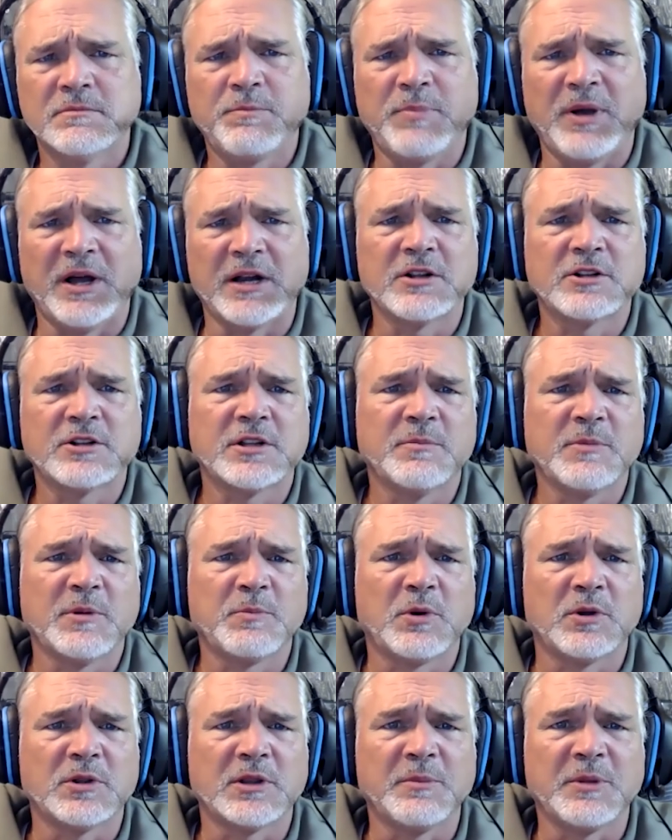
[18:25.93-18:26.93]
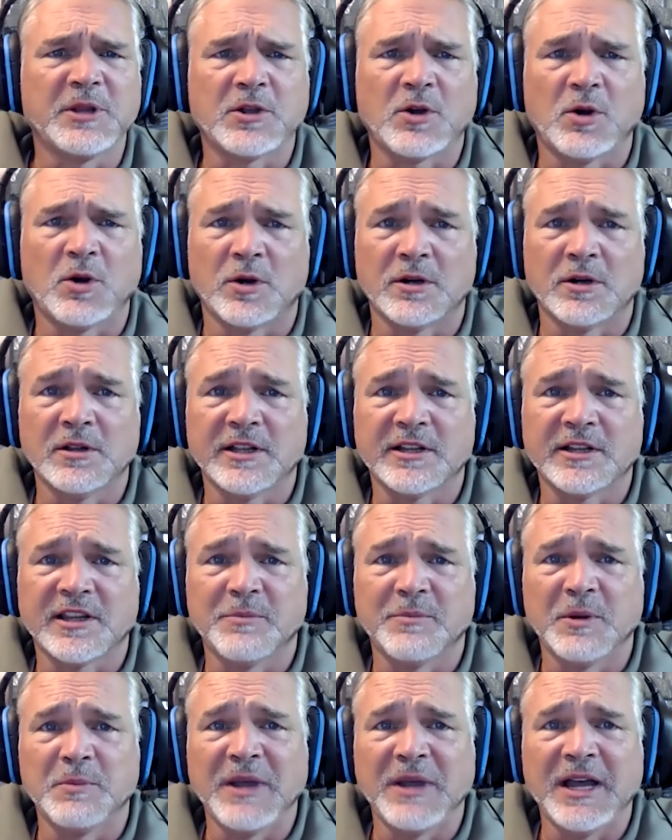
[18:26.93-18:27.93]
punish them and put them in the corner like they've
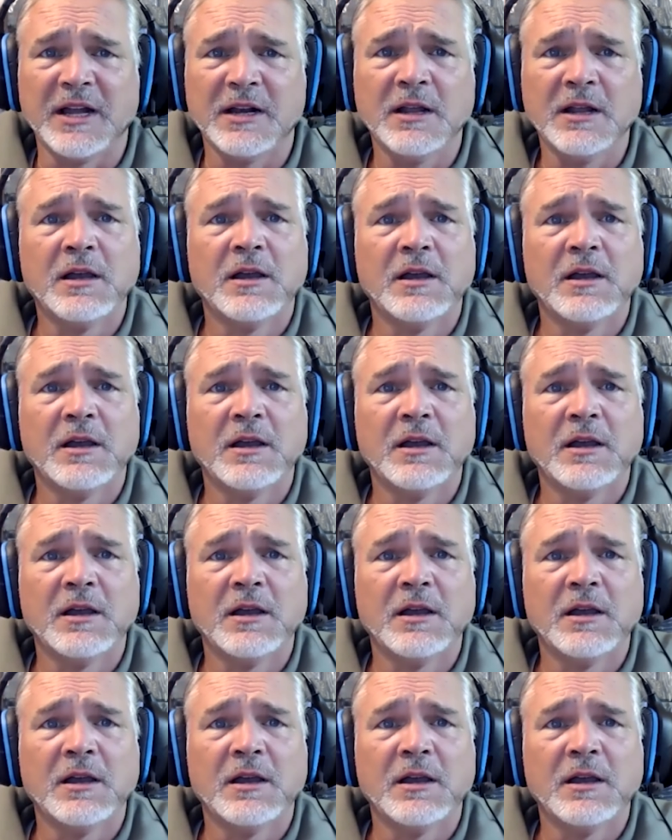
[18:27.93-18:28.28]
been bad.